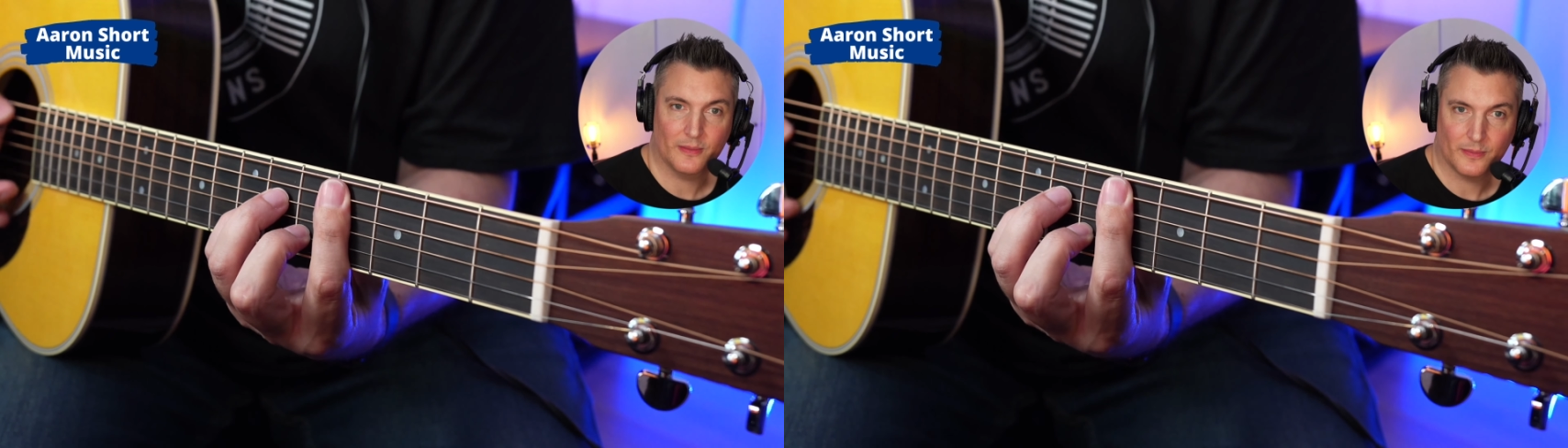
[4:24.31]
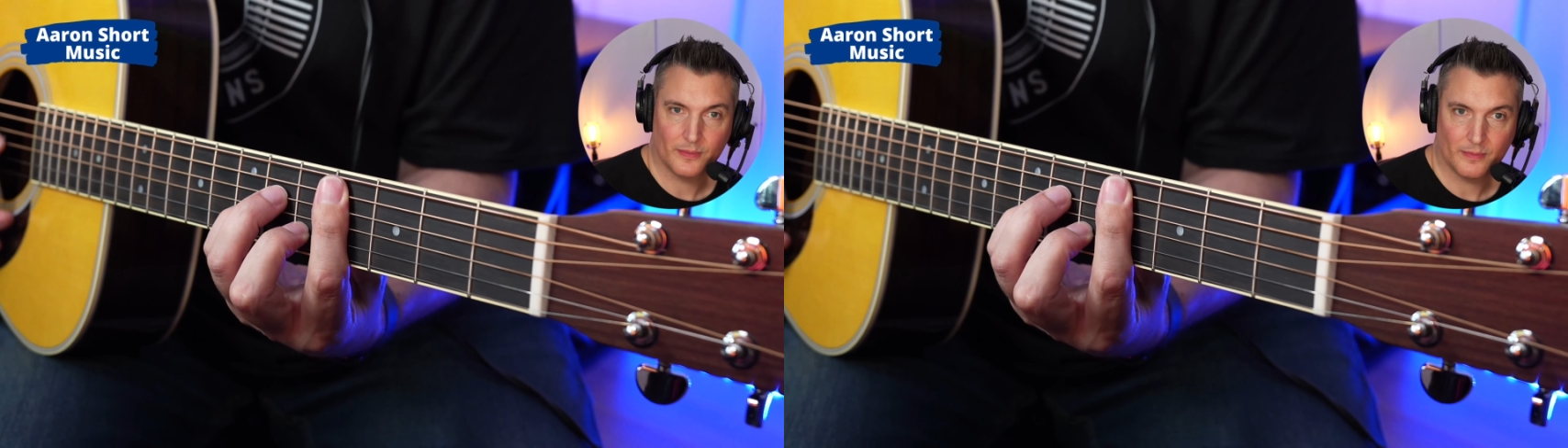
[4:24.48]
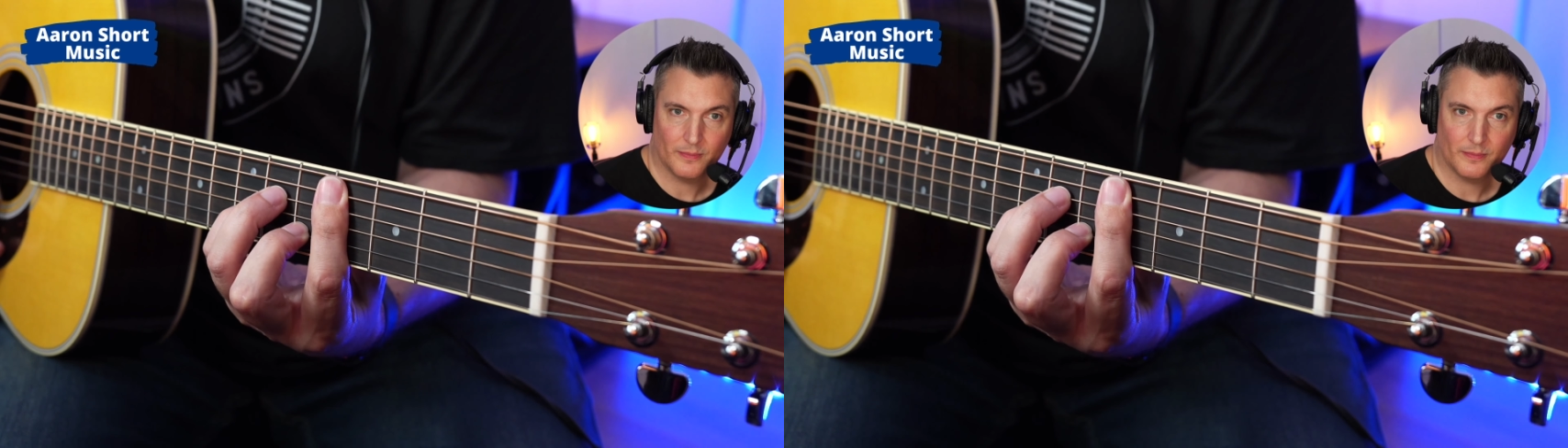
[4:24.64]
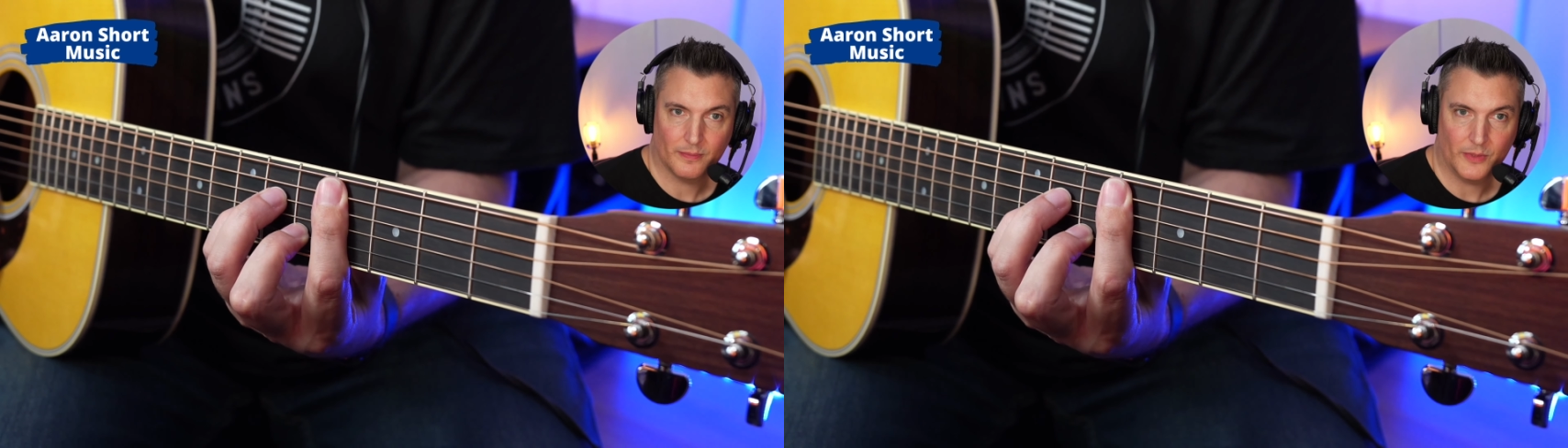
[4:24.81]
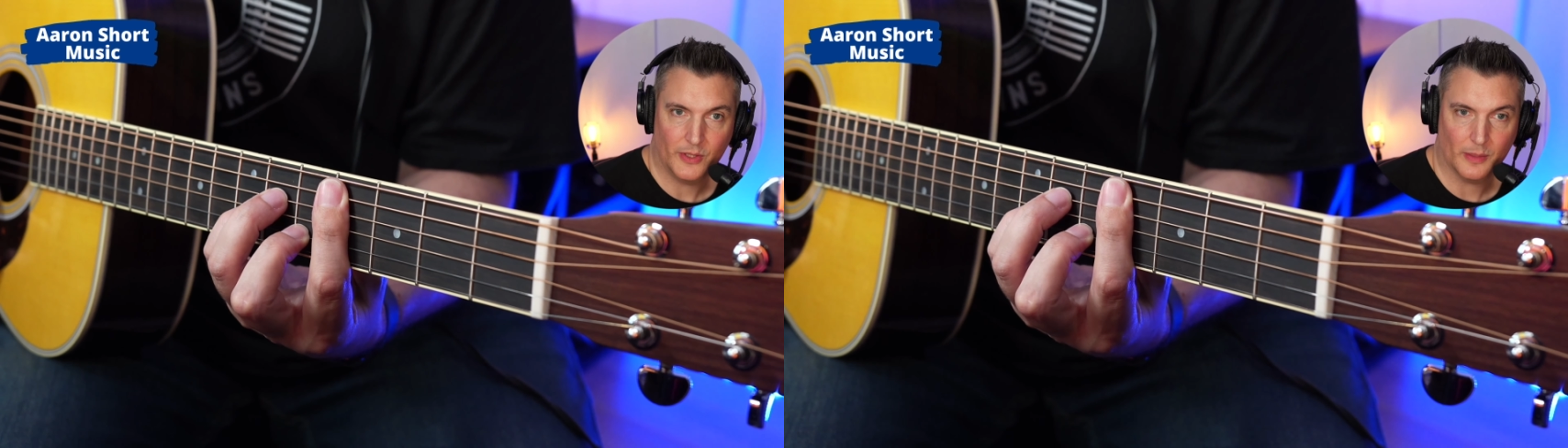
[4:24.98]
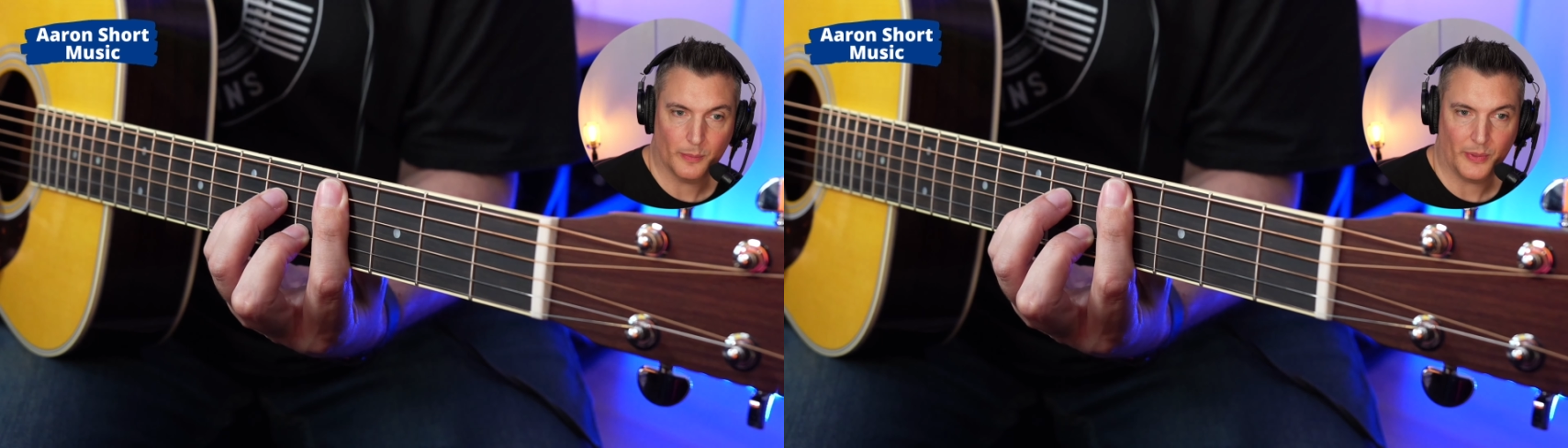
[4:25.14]

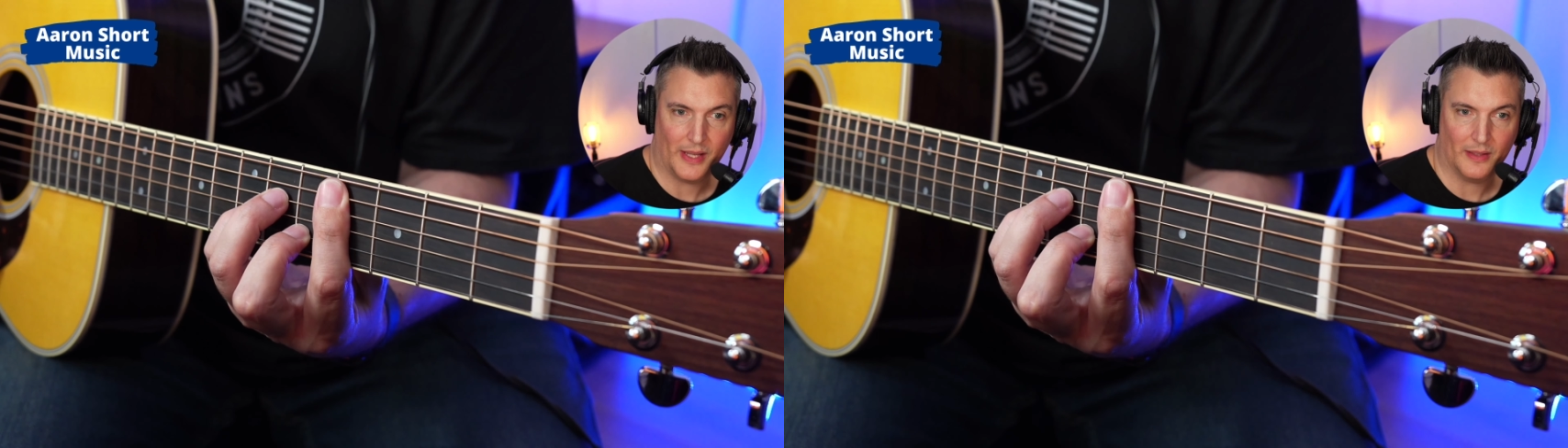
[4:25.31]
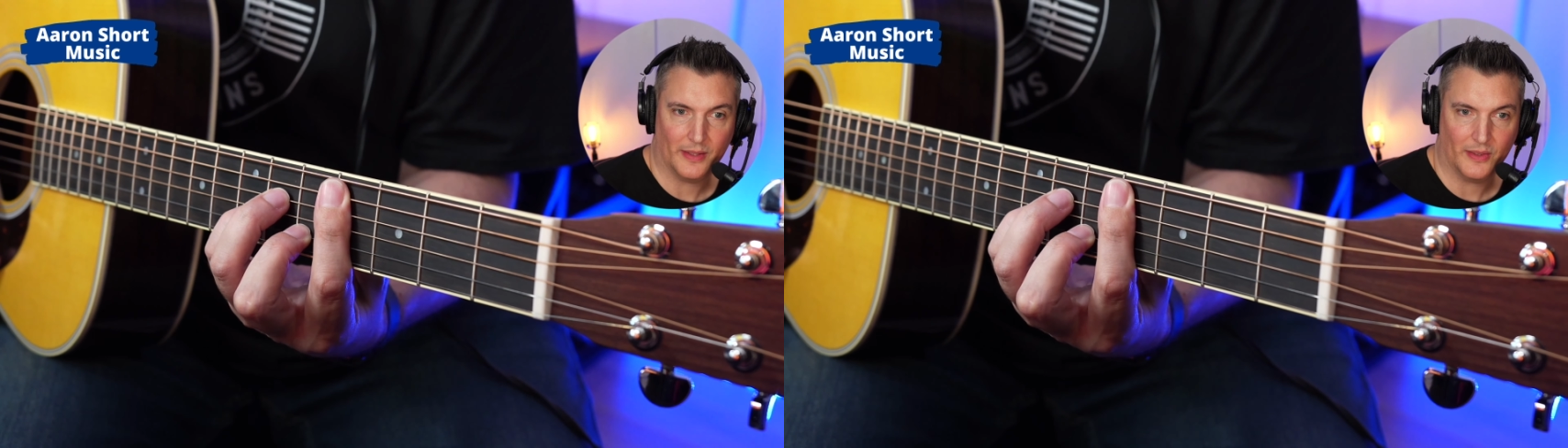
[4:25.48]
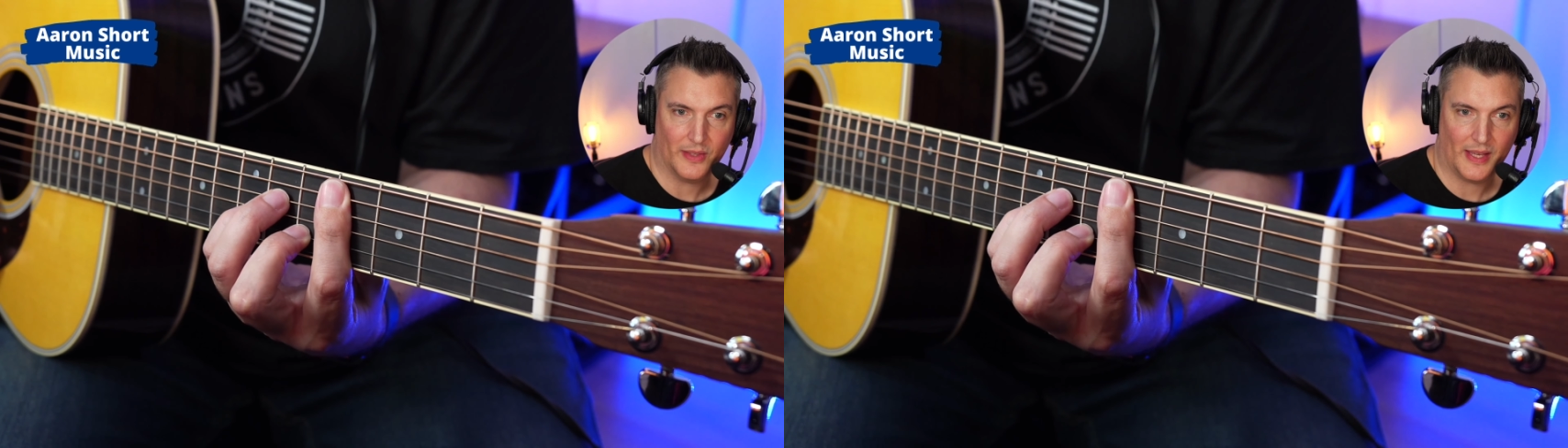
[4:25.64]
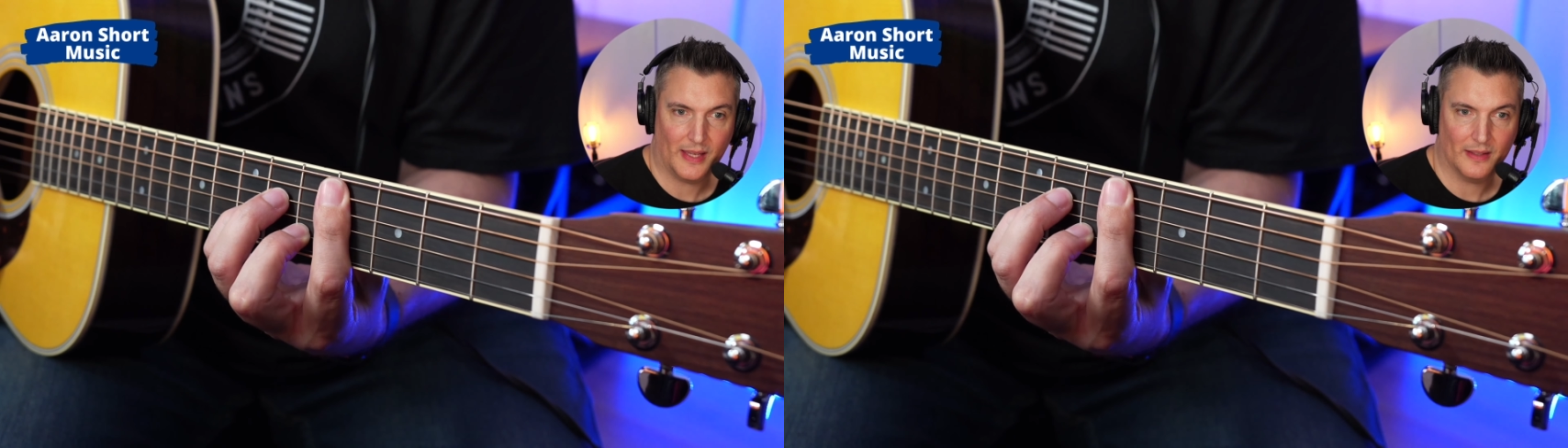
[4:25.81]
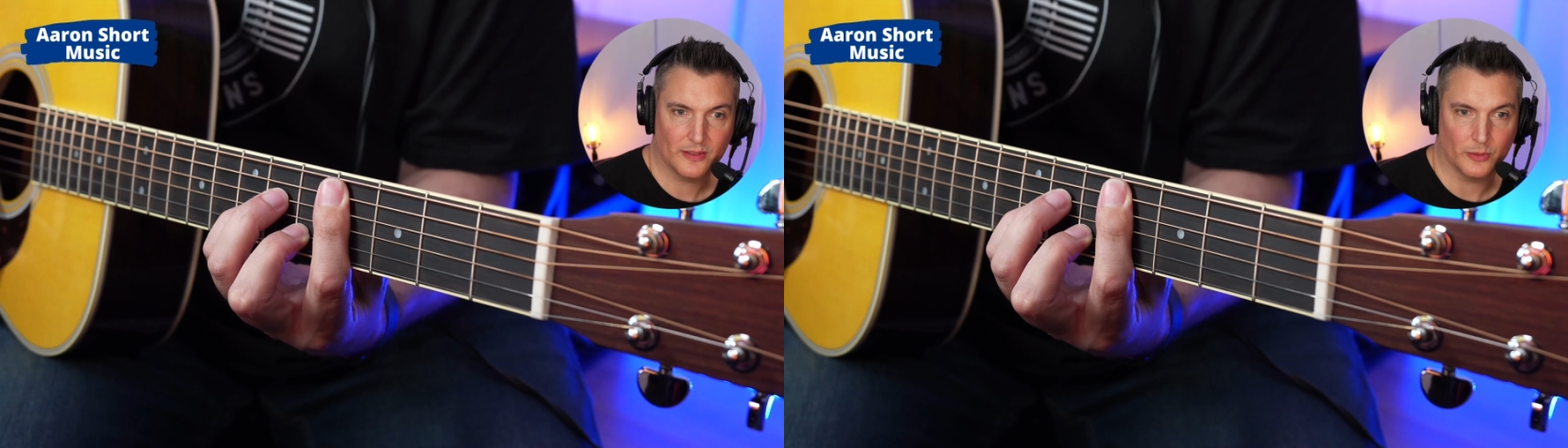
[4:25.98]
you're going to play it like that.